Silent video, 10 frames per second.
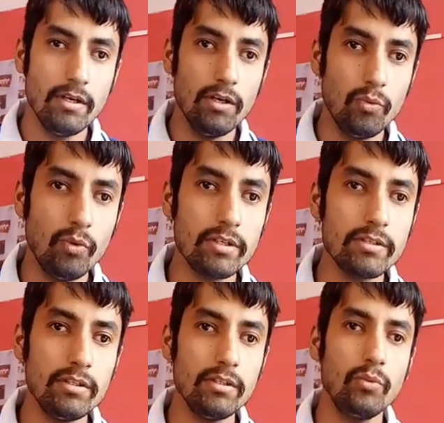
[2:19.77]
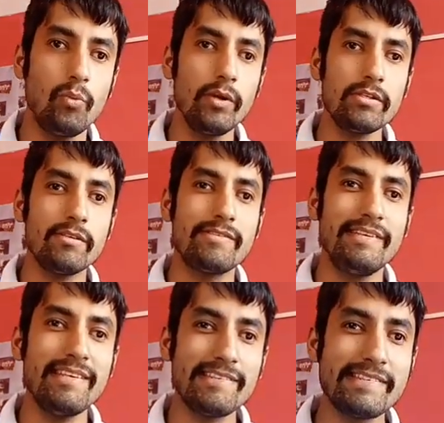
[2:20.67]
water which is
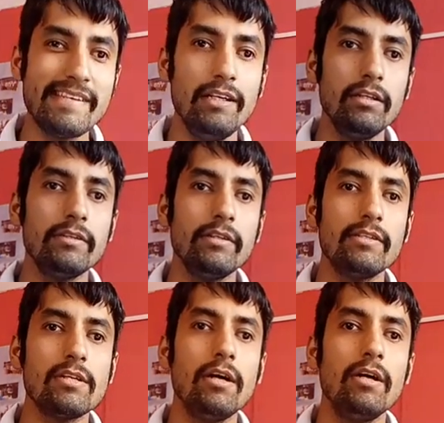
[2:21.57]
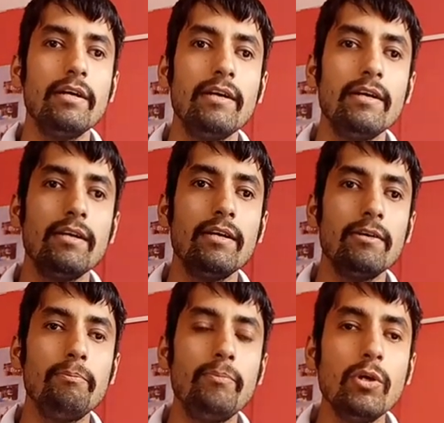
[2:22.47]
distilled is a
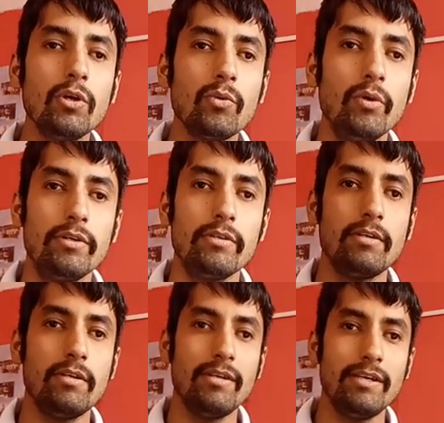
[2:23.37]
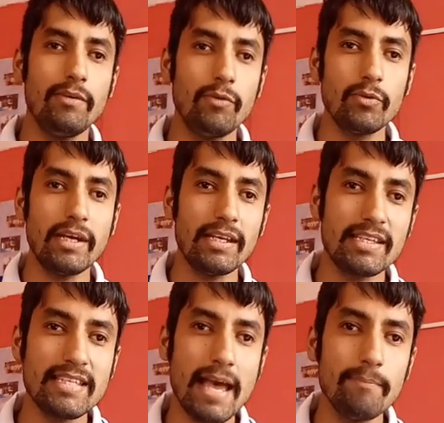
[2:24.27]
pure water. If you take an
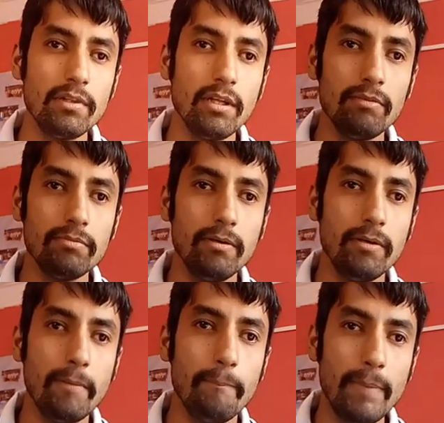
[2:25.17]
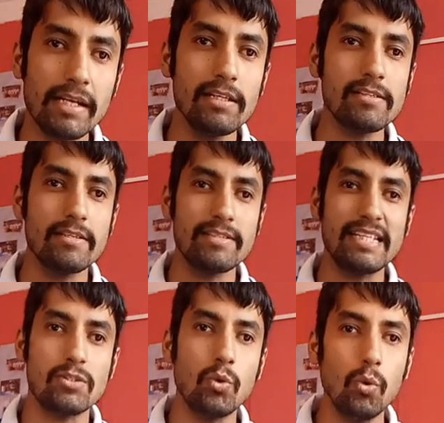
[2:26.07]
example of metals such
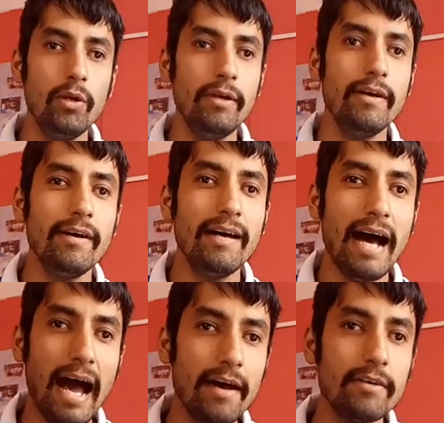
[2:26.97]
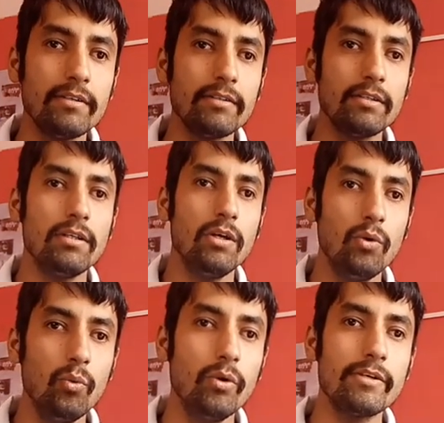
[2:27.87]
as gold, iron,
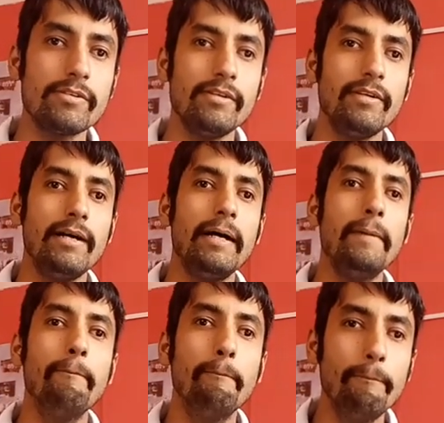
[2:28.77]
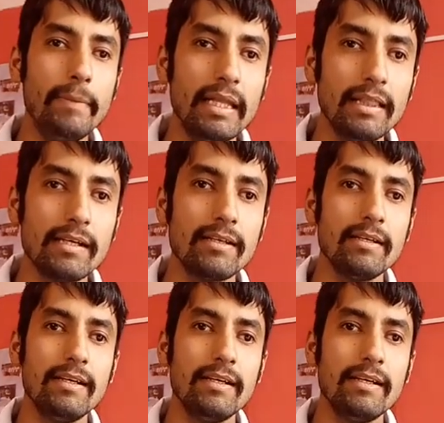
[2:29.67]
water, milk,